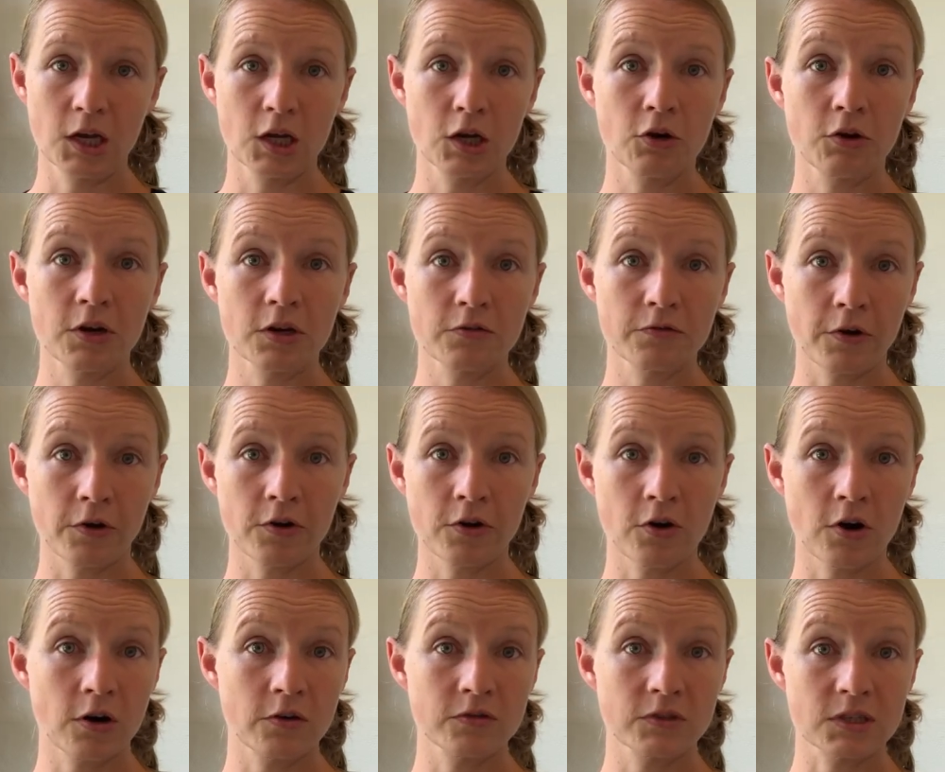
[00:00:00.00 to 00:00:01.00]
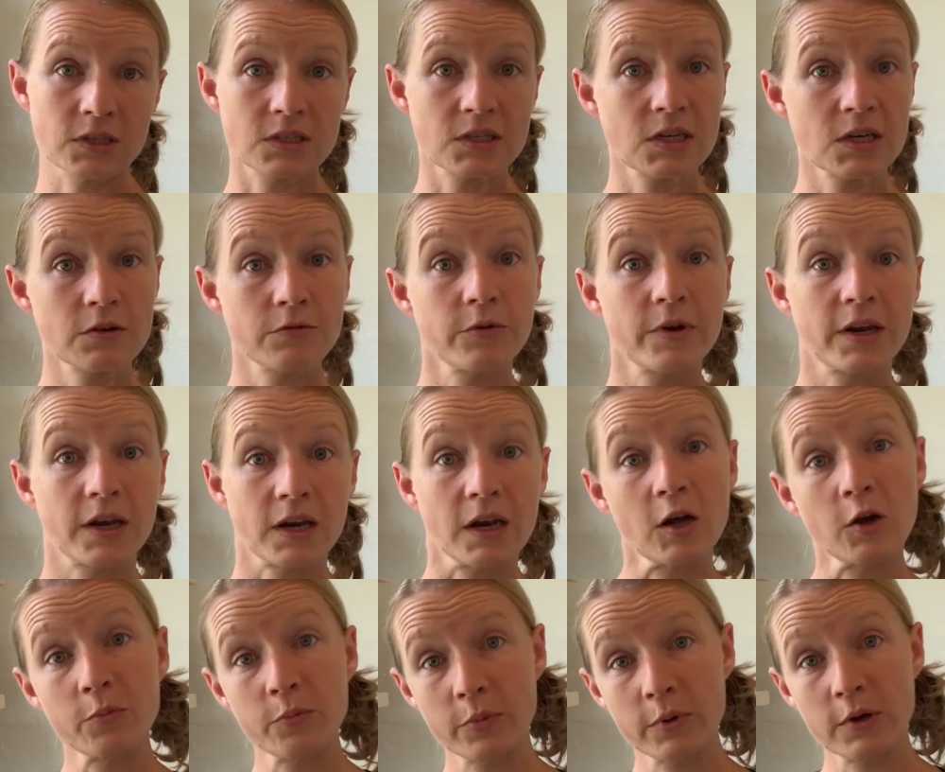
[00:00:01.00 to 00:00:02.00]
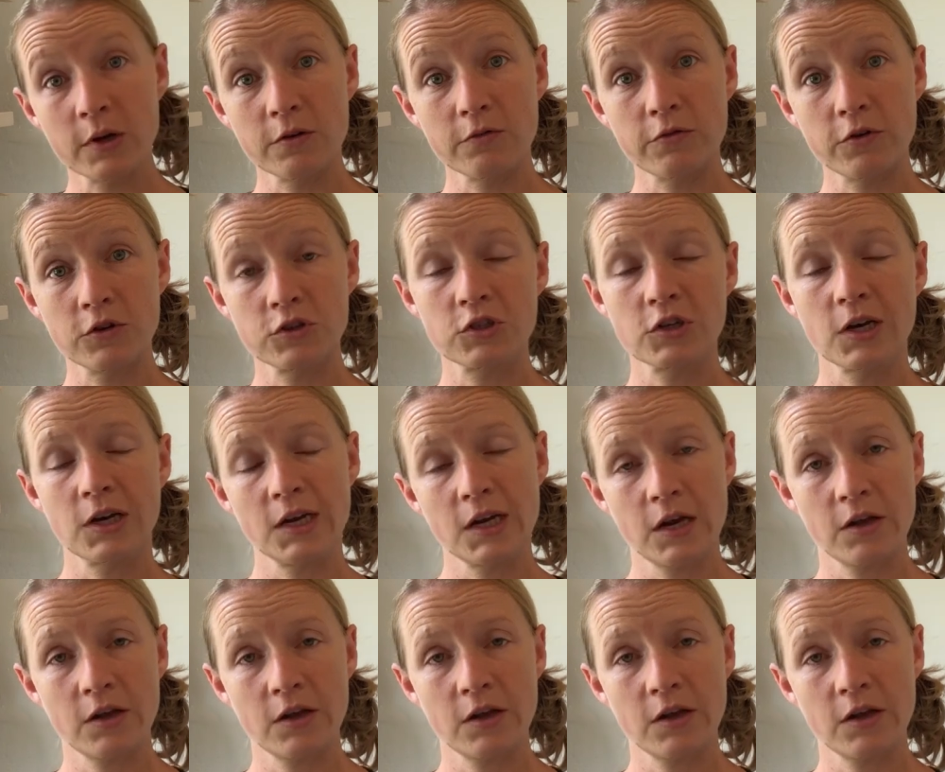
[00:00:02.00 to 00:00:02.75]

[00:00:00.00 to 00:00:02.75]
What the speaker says: look at photographs and see if we can help virtually.